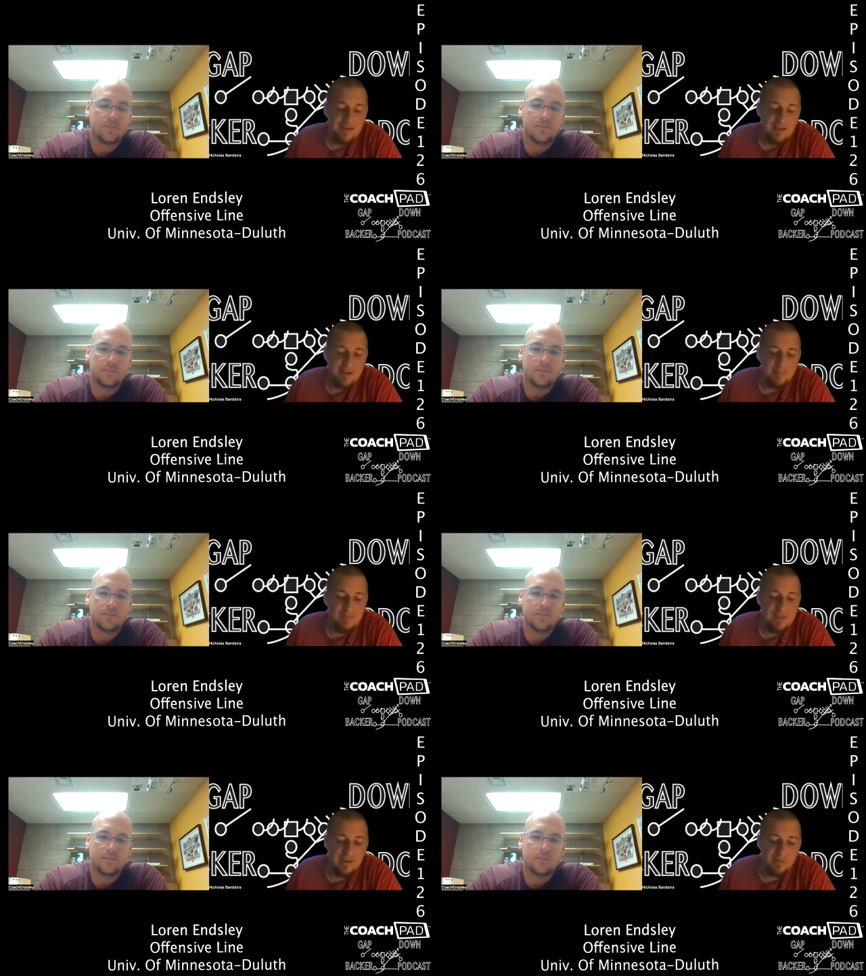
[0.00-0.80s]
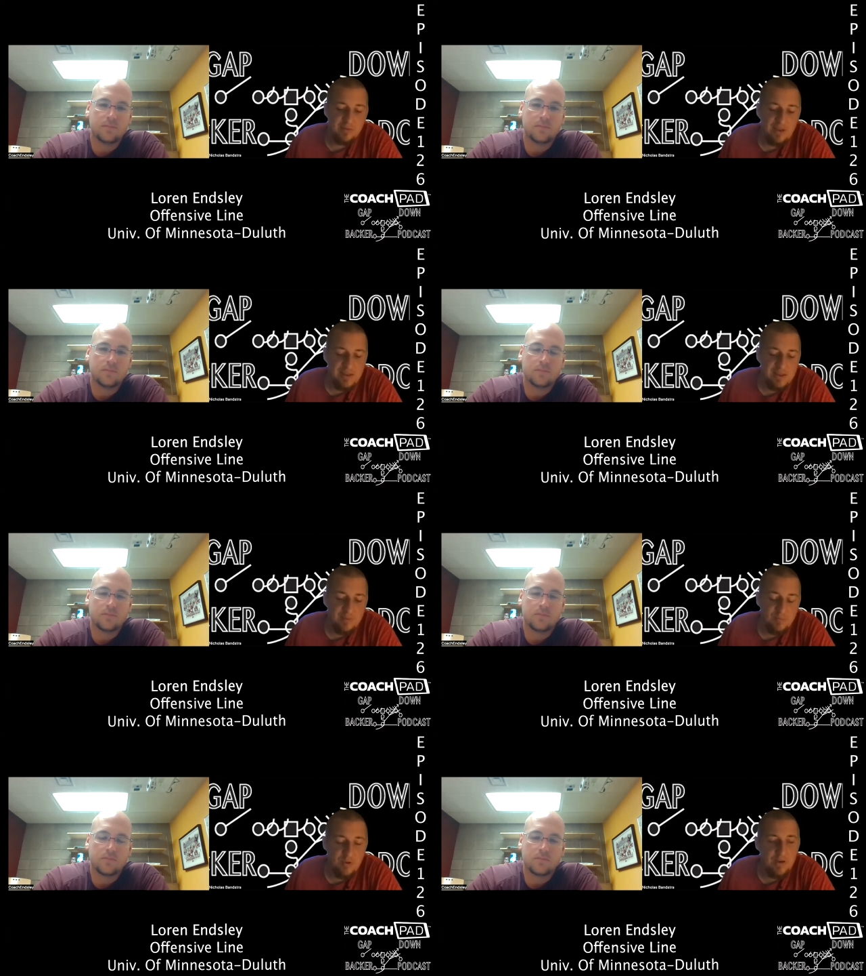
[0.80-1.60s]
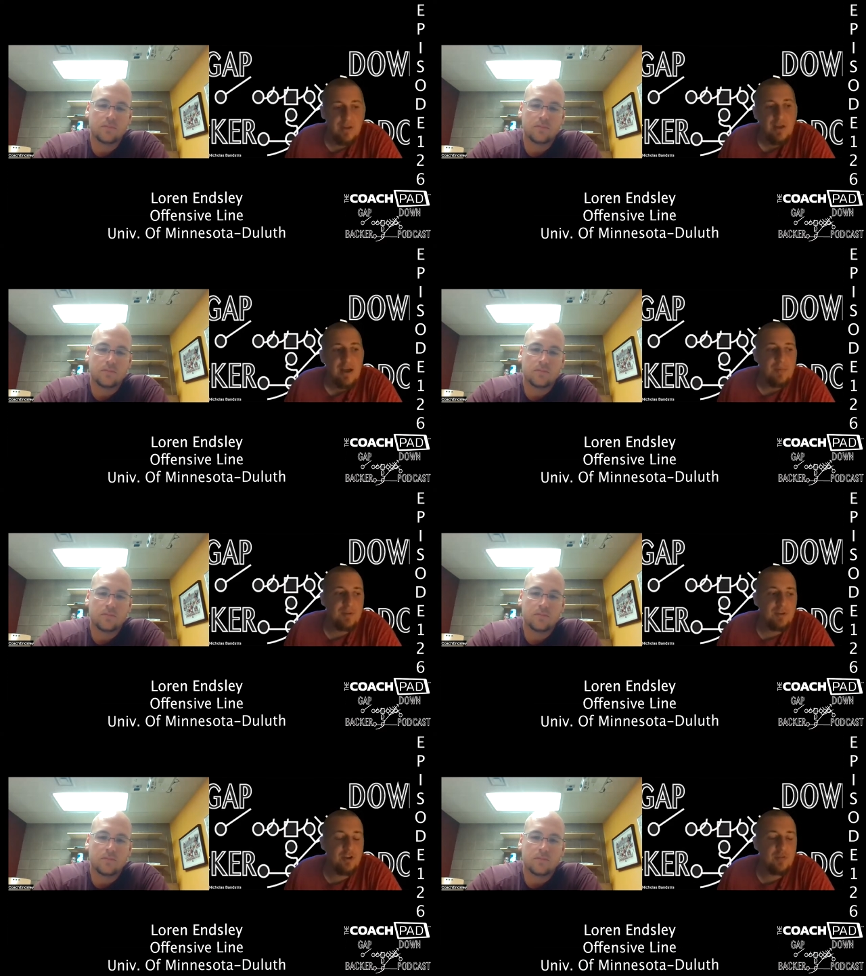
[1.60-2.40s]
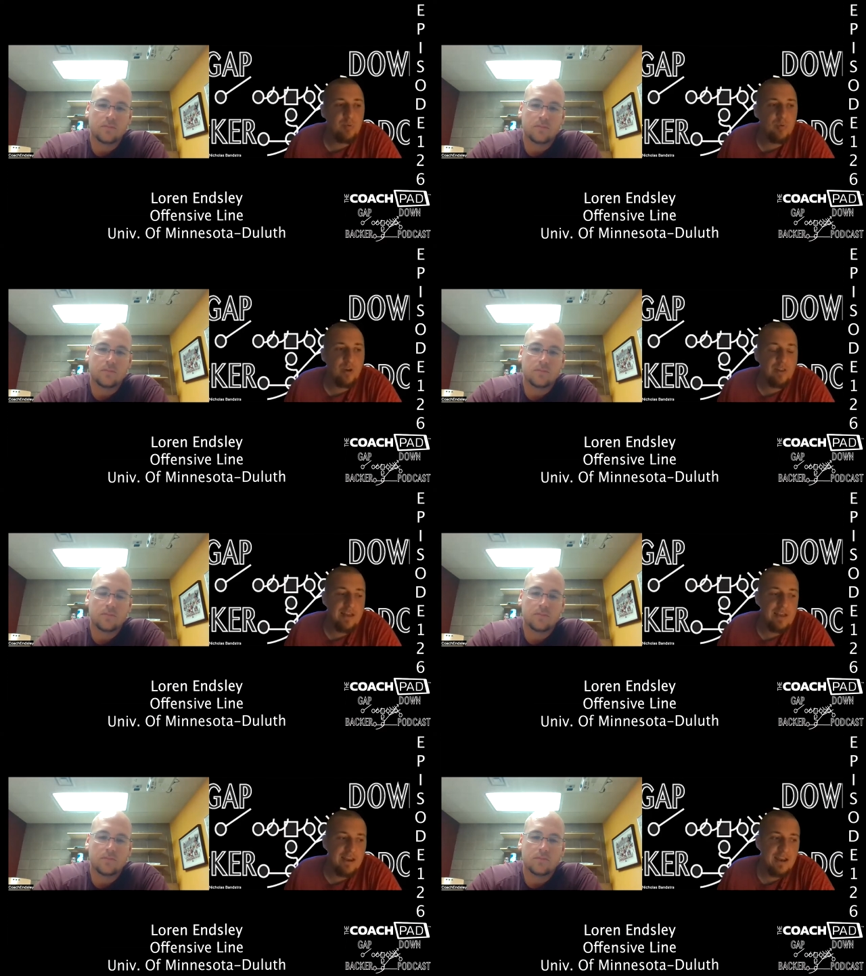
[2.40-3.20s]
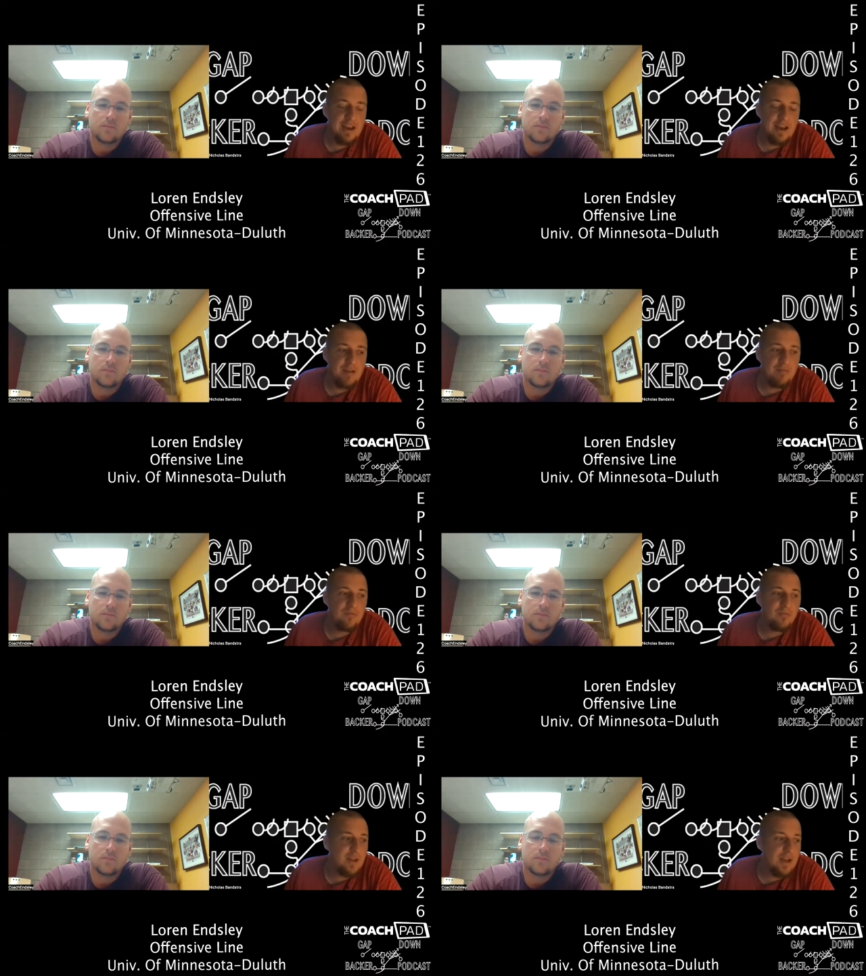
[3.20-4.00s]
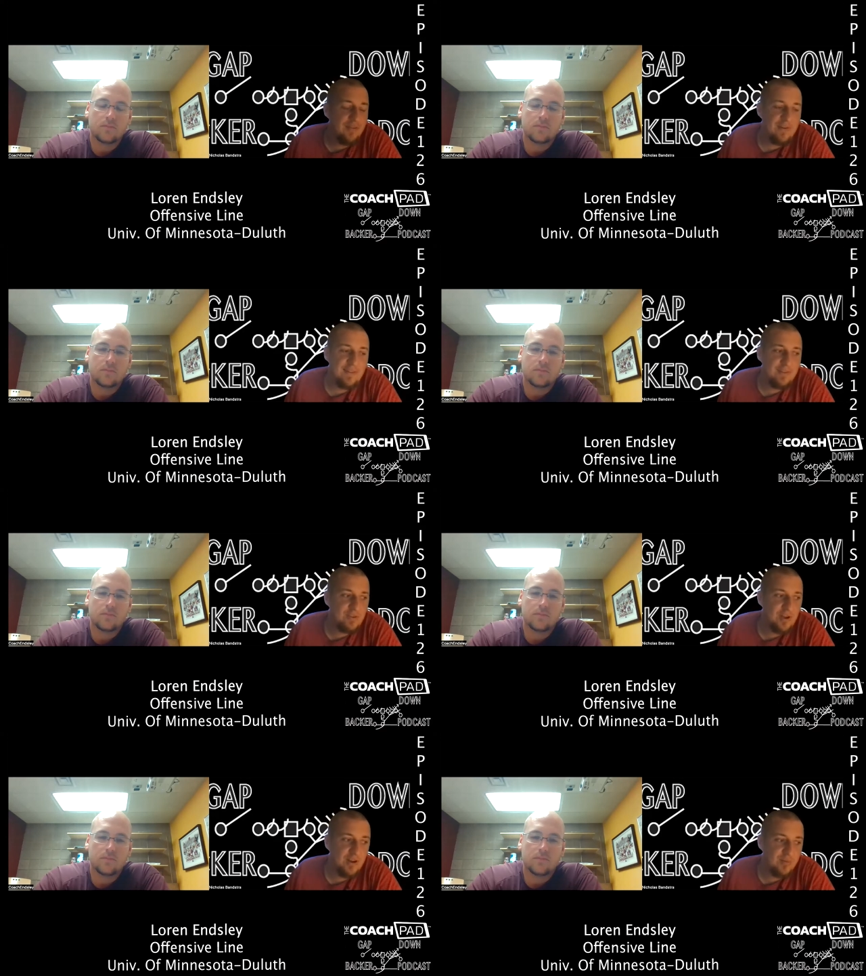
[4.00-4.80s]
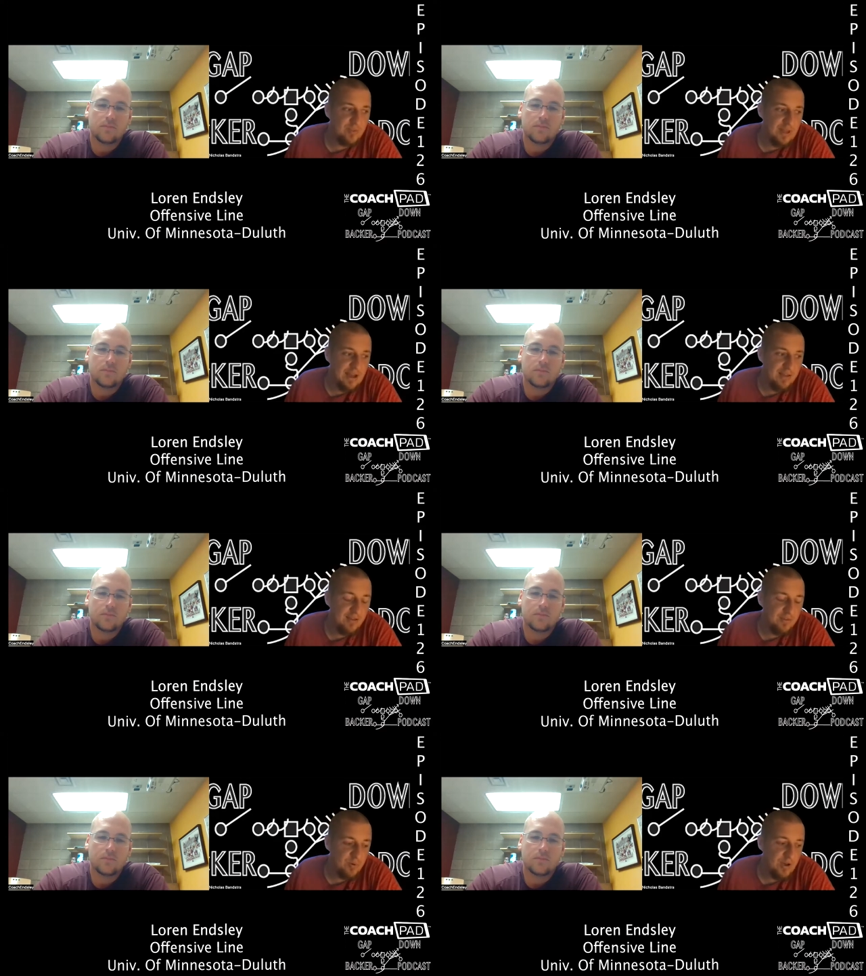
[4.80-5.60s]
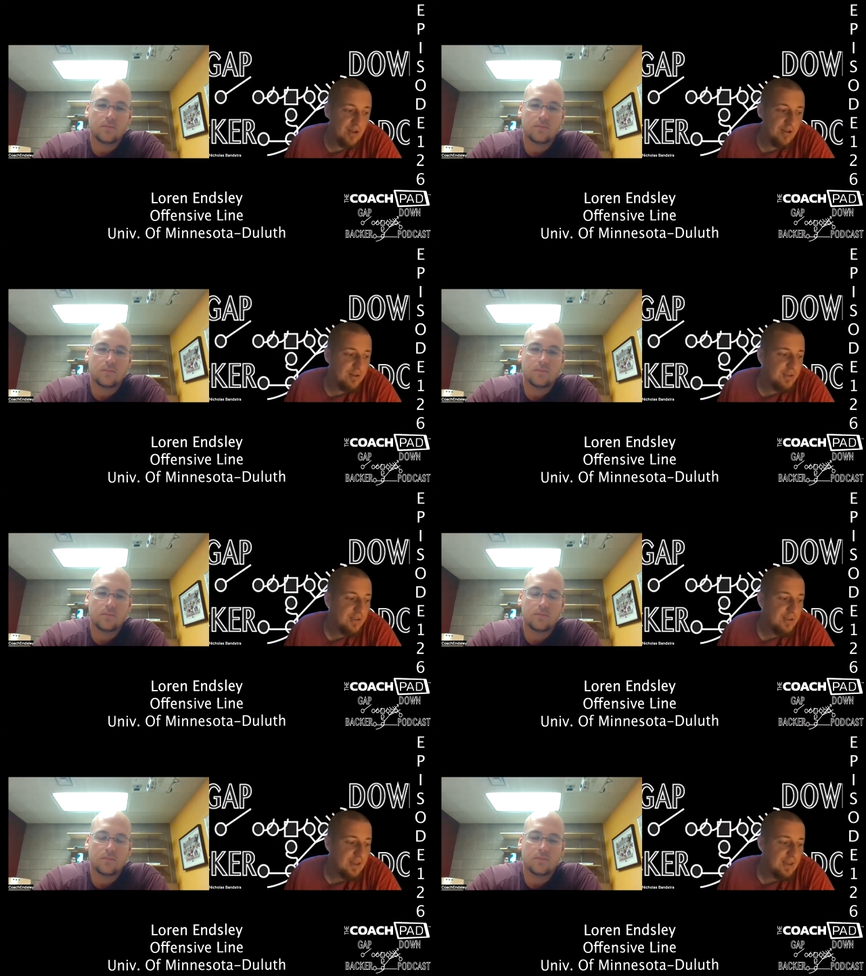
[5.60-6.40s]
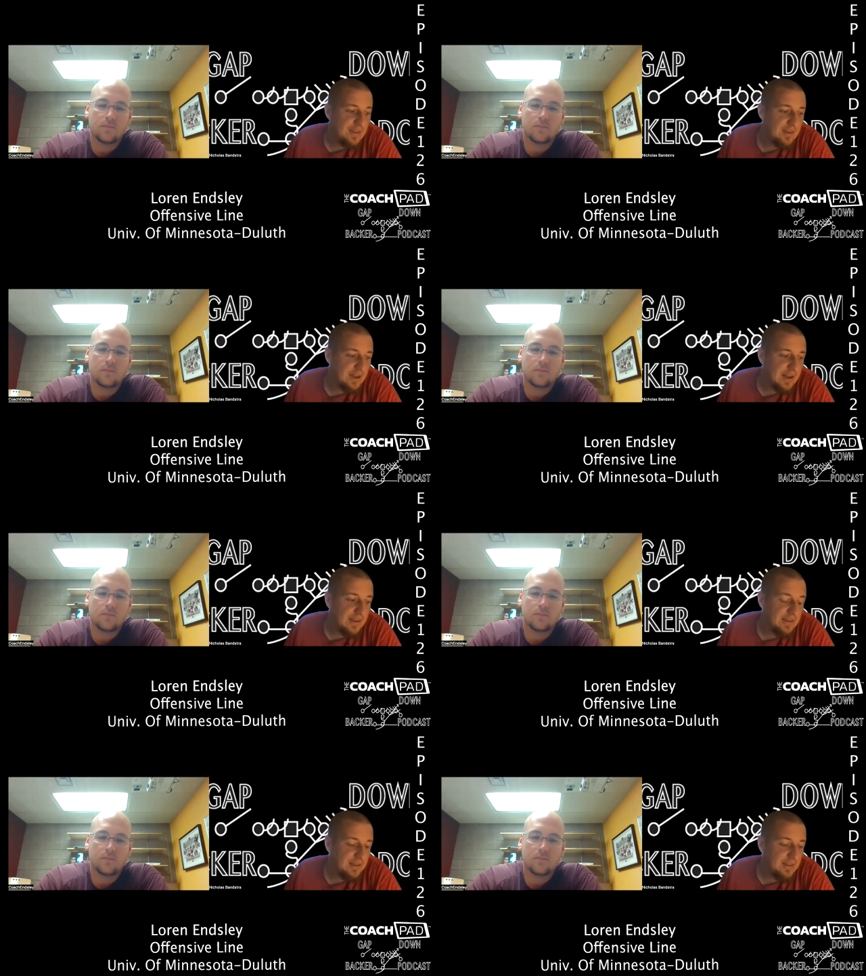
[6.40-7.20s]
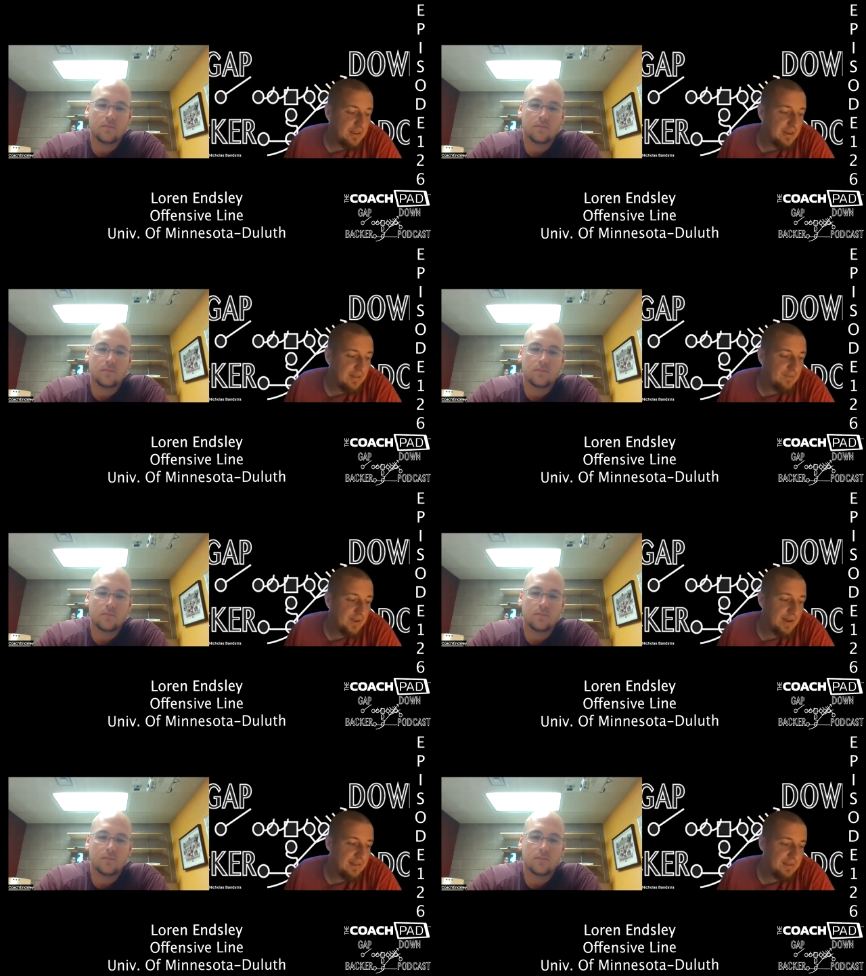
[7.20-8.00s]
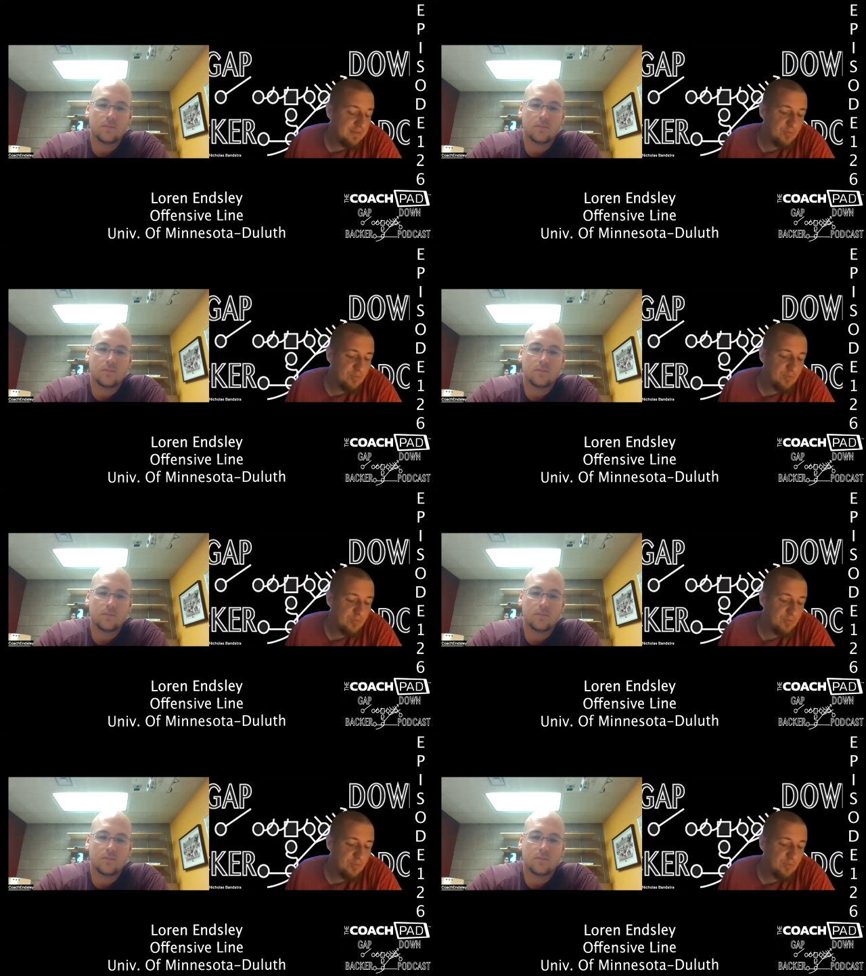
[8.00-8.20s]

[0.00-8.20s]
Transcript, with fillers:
Speaker 1: um, that is what that is. But I mean, to your point, like, and, and I've I've had those talks with Allen as well. And I think, and I've kind of as I've